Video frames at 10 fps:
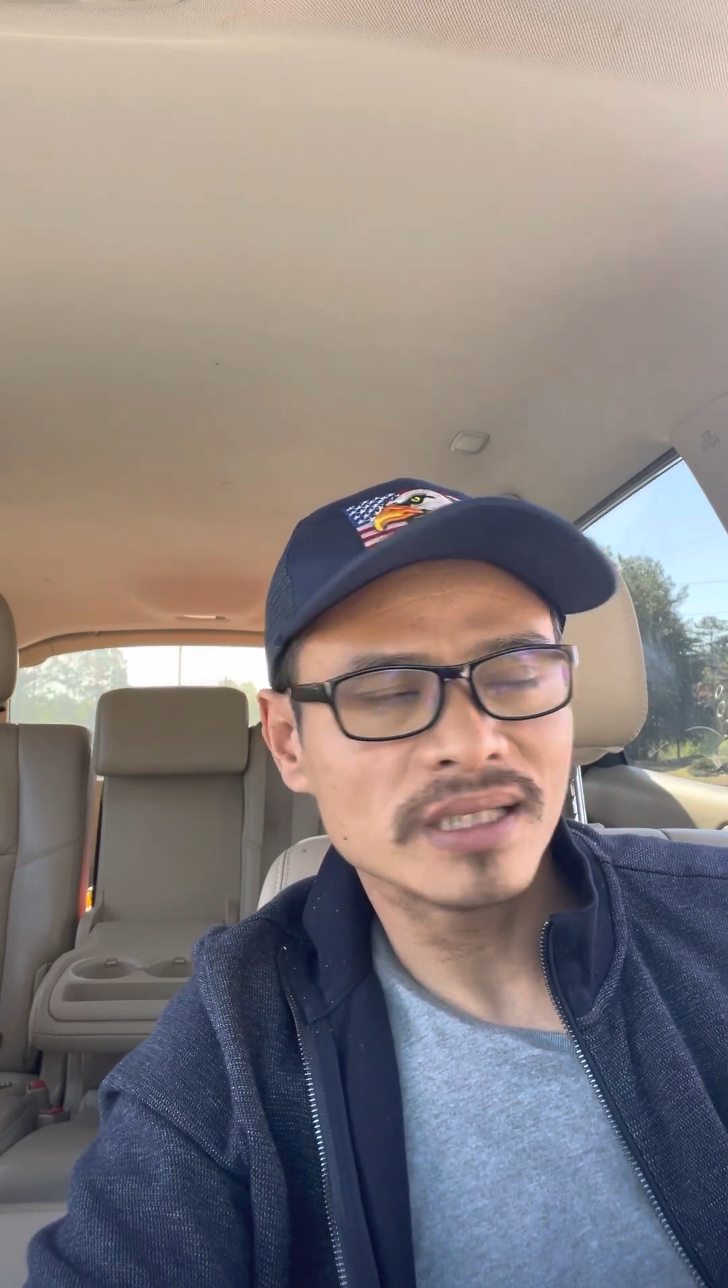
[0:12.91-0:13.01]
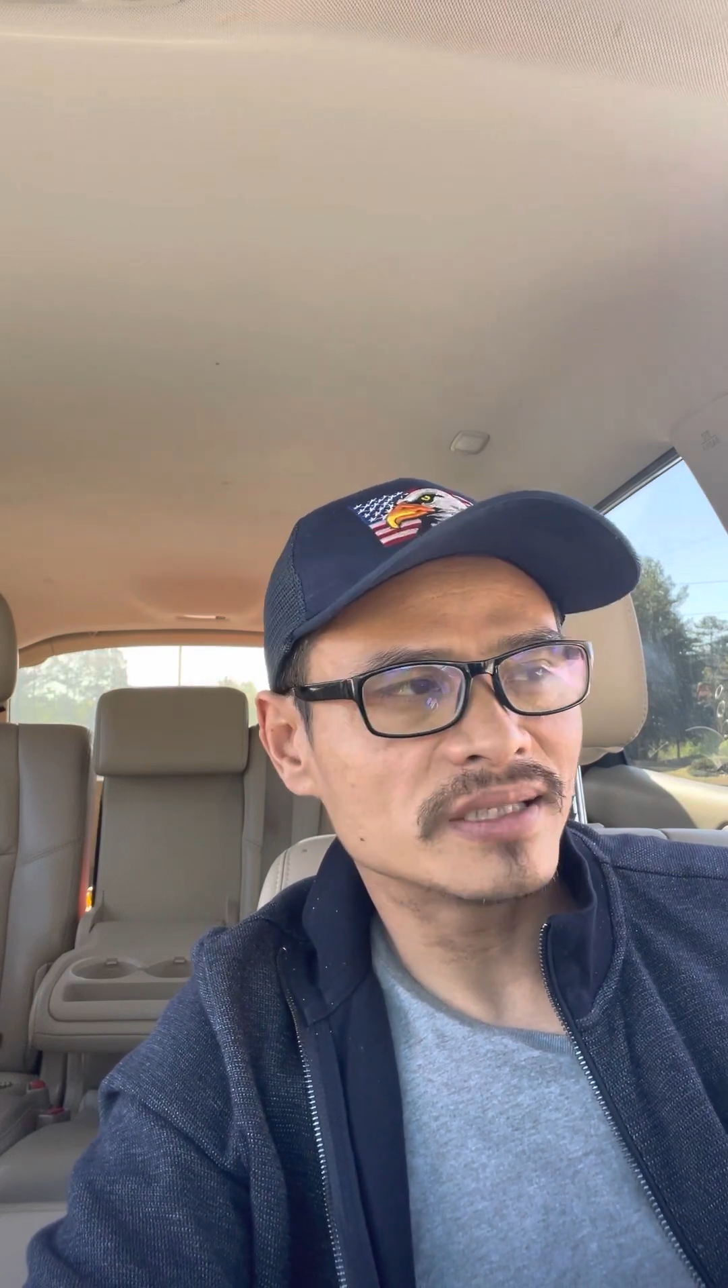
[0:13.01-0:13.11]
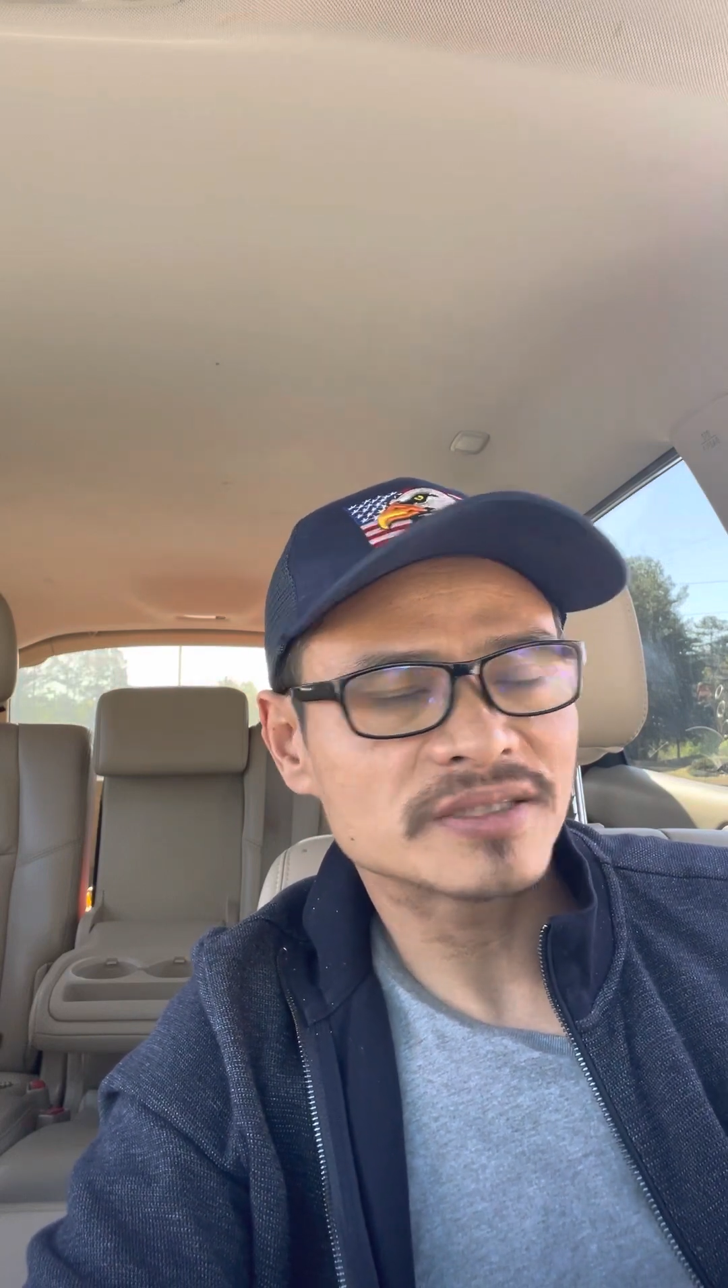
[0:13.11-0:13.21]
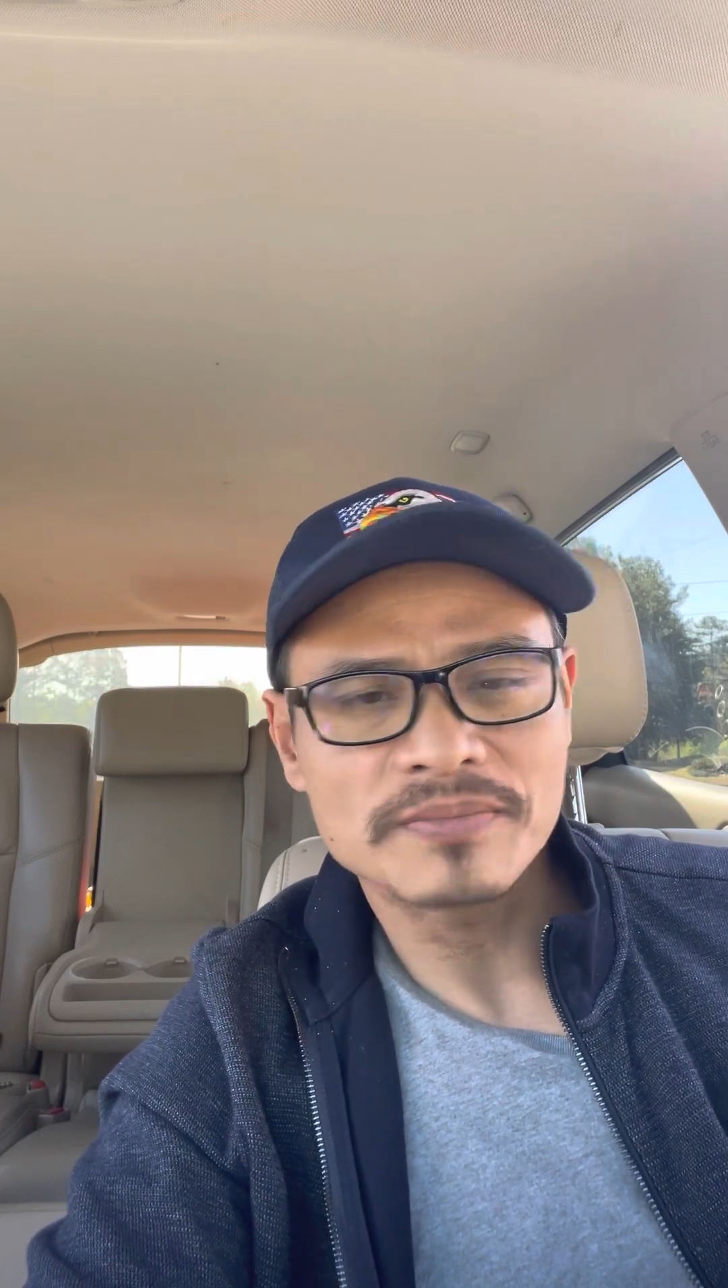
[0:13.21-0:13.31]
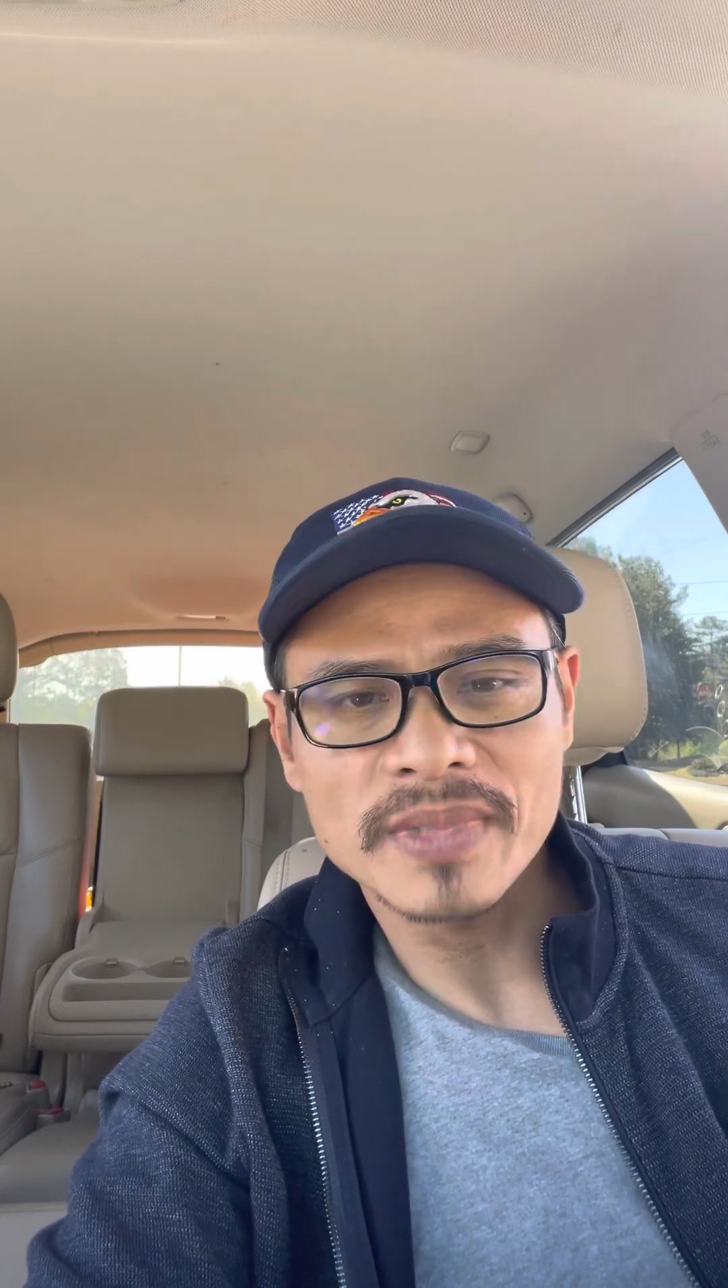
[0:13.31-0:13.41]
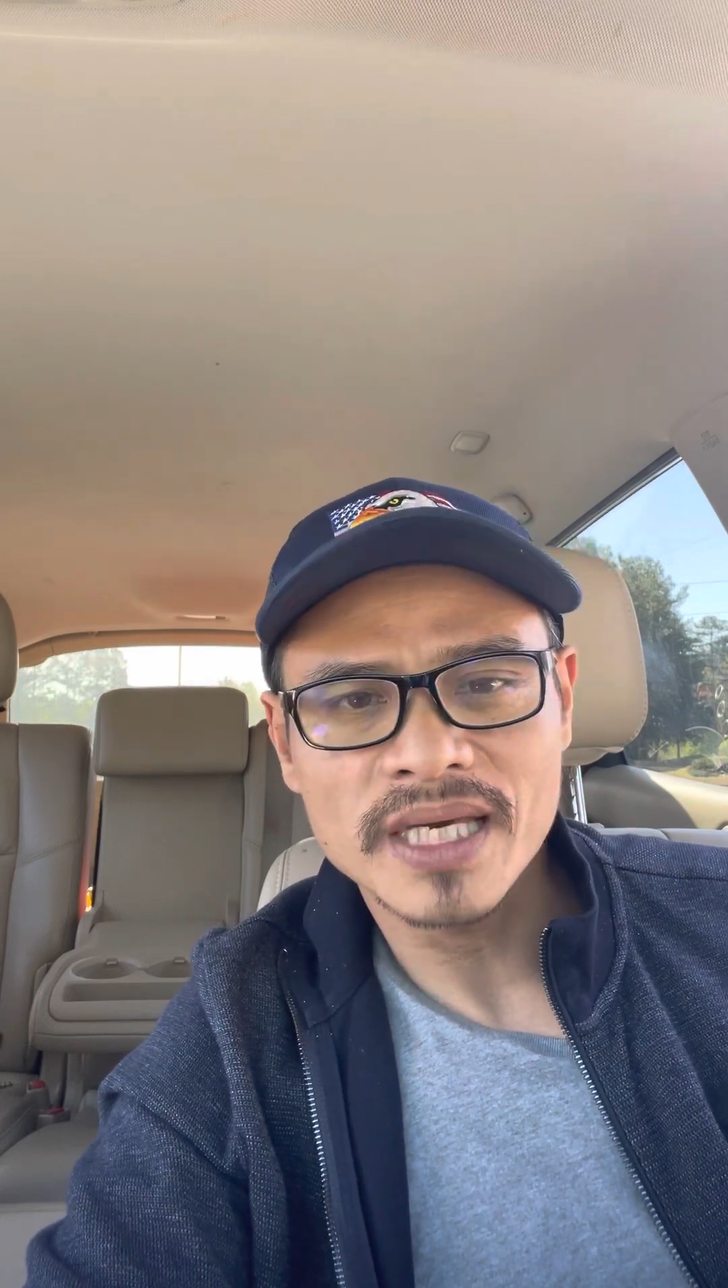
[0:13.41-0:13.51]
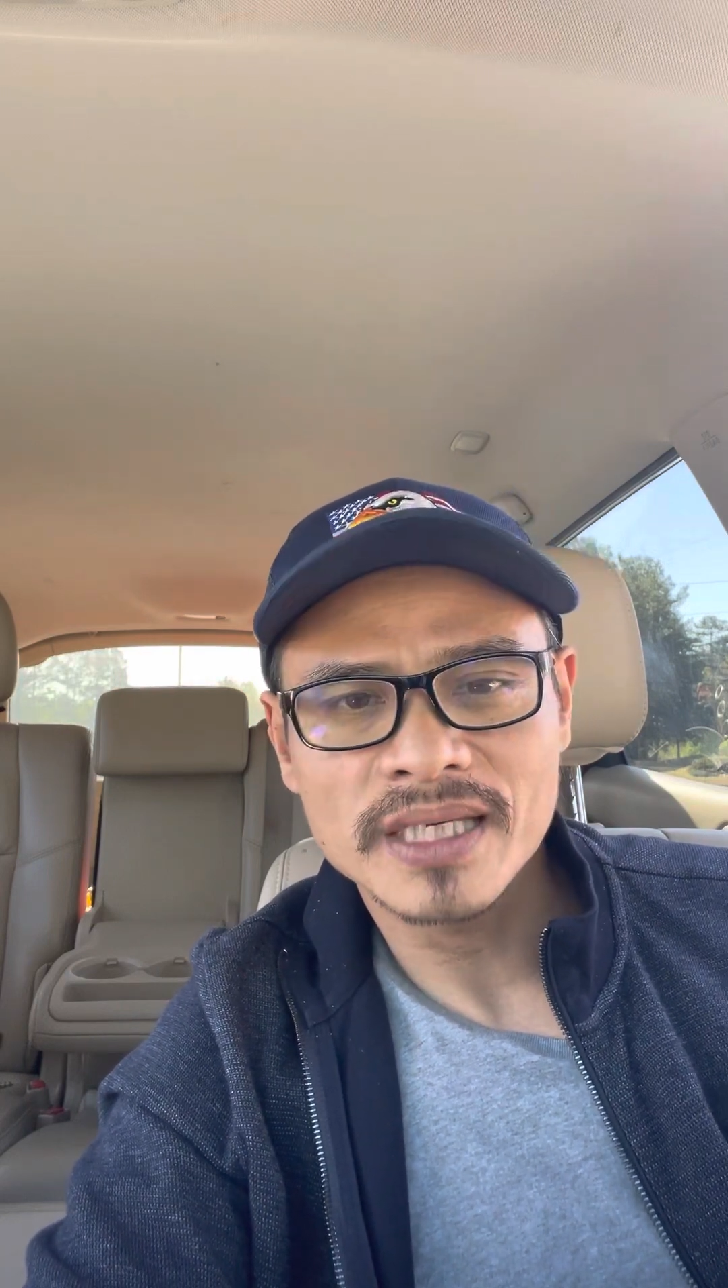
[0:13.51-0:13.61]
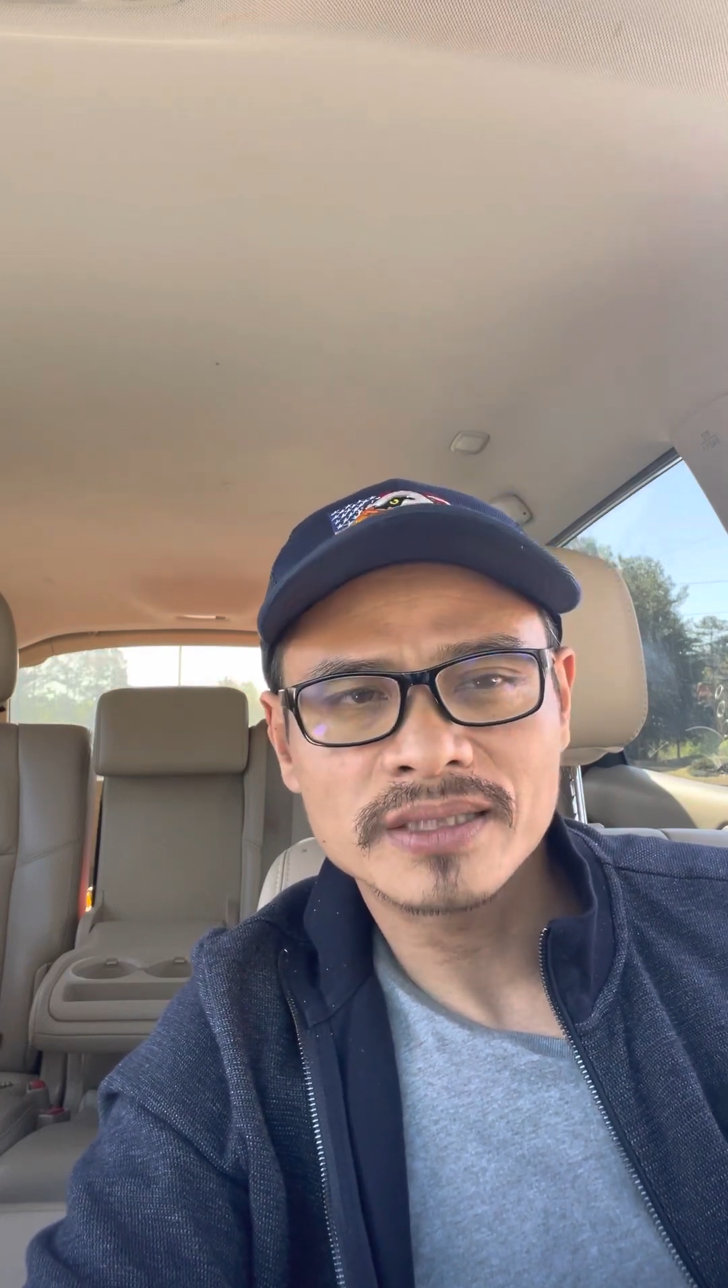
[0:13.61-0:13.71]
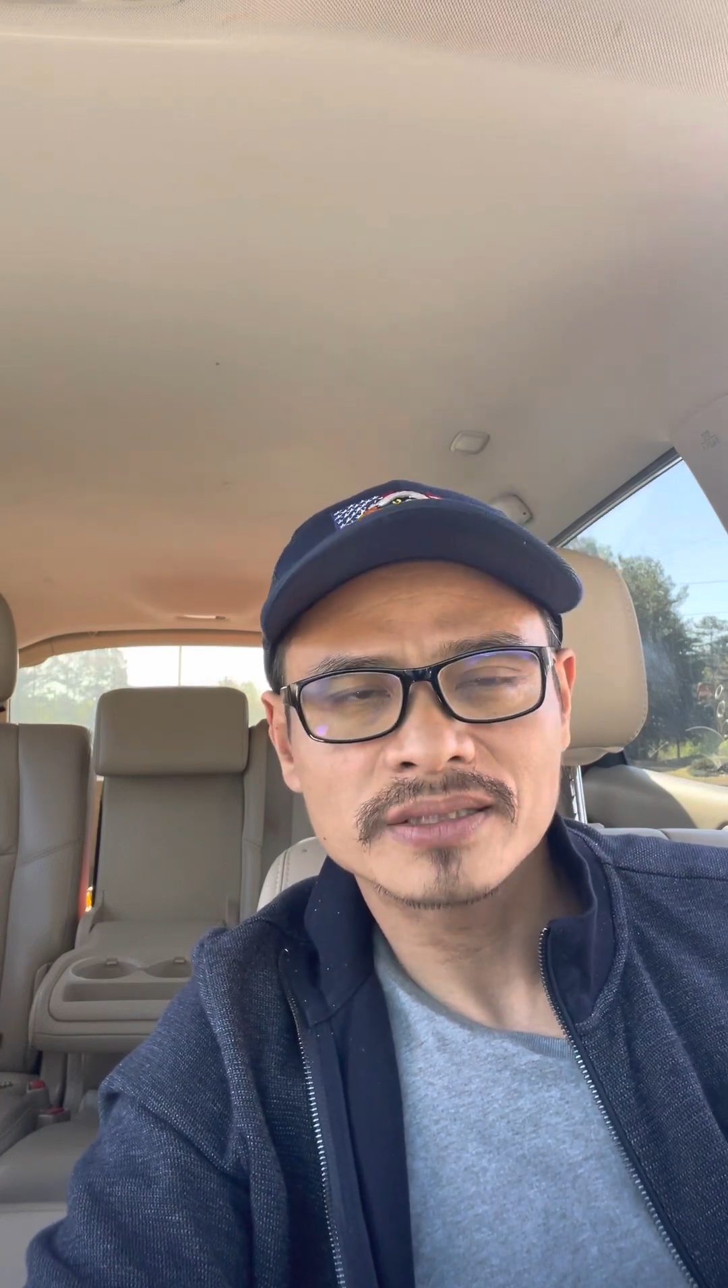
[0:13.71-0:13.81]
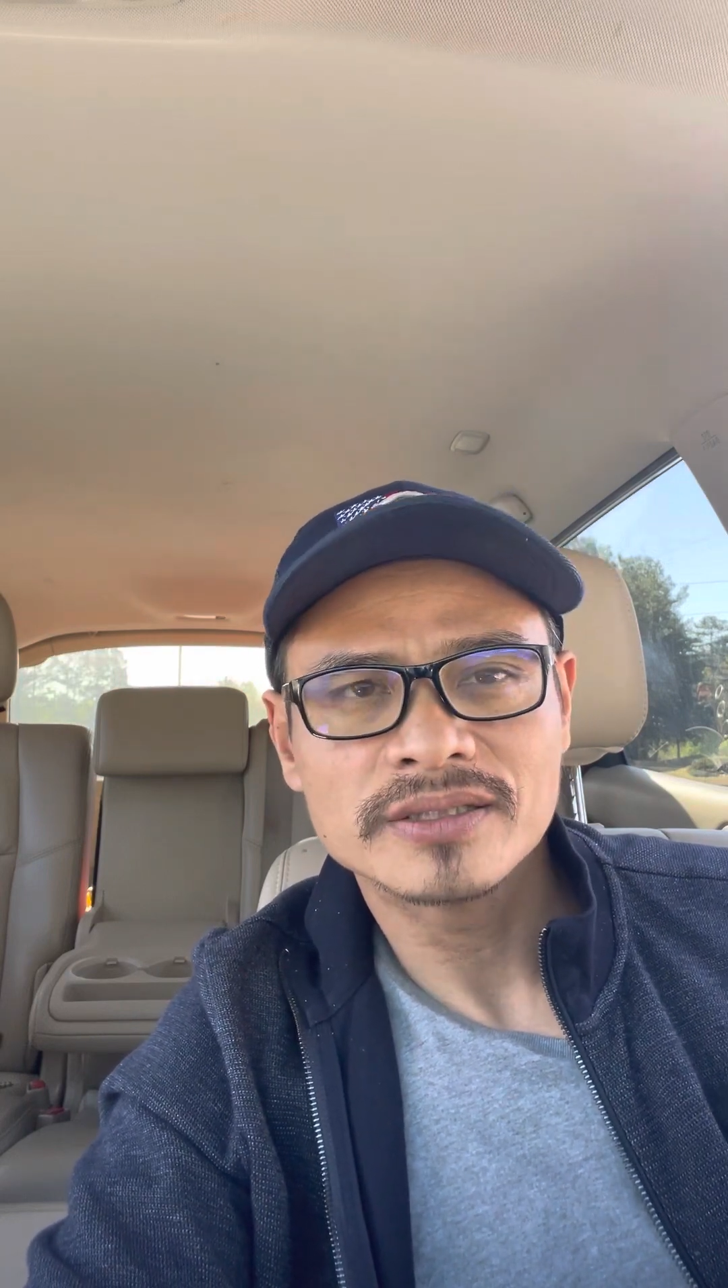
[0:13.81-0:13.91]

is, man.